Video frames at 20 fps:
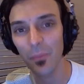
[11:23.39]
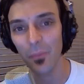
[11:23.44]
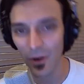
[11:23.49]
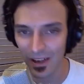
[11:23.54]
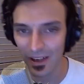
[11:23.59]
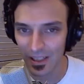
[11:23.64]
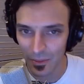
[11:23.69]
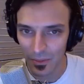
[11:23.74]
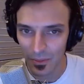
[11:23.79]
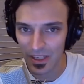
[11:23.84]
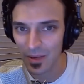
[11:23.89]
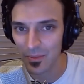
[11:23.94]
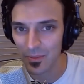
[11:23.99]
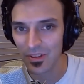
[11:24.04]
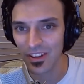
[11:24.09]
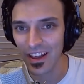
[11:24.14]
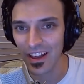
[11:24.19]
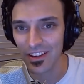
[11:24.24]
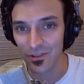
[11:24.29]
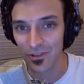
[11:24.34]
market
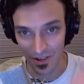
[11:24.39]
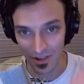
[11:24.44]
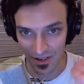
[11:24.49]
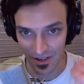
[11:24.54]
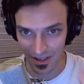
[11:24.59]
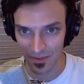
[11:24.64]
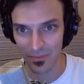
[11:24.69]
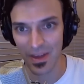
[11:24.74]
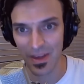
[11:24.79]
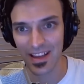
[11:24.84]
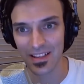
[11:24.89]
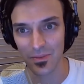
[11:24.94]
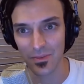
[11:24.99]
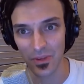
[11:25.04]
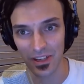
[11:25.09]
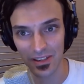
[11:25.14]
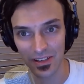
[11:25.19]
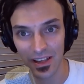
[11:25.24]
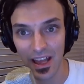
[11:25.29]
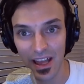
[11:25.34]
manipulation,
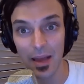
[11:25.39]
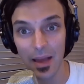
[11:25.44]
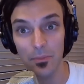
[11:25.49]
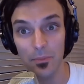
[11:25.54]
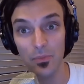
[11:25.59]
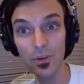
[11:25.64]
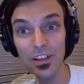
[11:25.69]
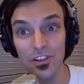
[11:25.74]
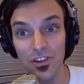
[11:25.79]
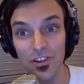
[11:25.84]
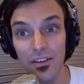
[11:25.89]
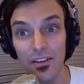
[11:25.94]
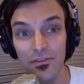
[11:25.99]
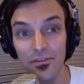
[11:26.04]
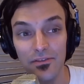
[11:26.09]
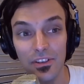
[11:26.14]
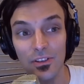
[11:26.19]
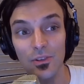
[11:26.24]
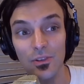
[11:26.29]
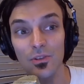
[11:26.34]
embezzlement, breach
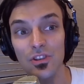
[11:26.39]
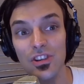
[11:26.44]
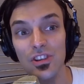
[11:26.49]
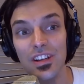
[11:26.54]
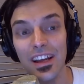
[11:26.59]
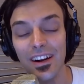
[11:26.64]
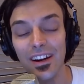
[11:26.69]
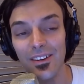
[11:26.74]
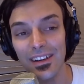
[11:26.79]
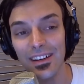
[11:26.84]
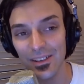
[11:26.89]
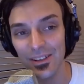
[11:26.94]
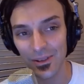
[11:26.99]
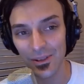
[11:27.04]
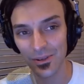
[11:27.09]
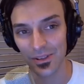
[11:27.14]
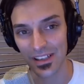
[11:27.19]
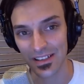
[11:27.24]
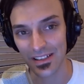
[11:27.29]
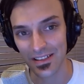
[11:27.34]
of fiduciary
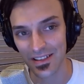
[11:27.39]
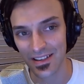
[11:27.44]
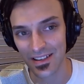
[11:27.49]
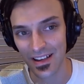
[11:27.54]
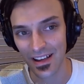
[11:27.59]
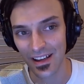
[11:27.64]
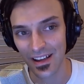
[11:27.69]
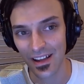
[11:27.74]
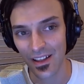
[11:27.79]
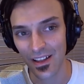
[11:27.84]
duties.